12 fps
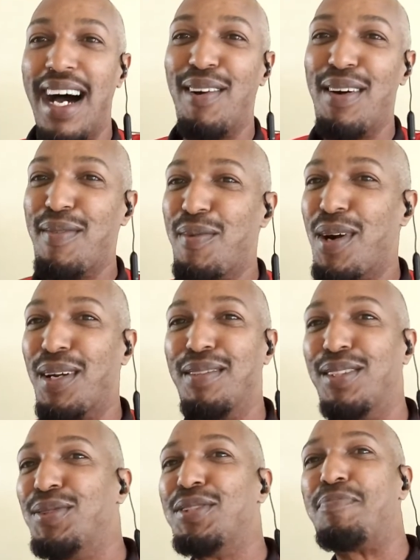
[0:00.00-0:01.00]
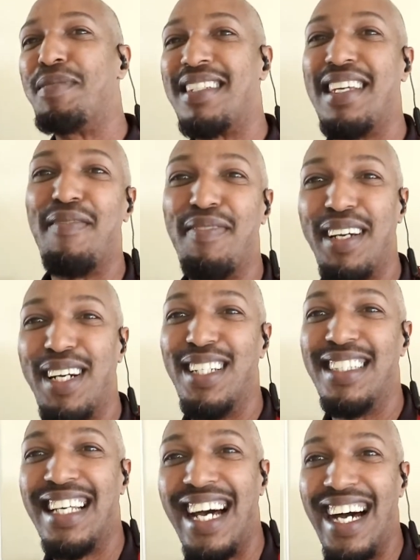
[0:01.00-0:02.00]
I don't even wanna do specific,
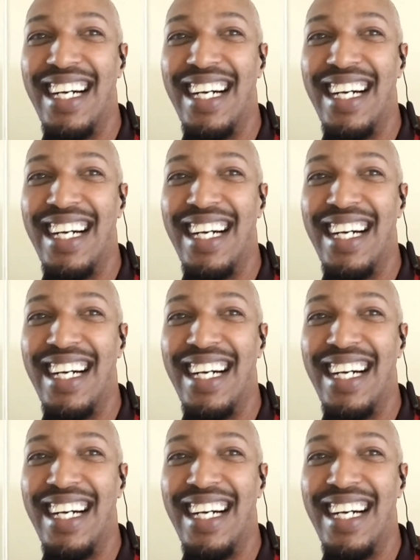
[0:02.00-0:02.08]
because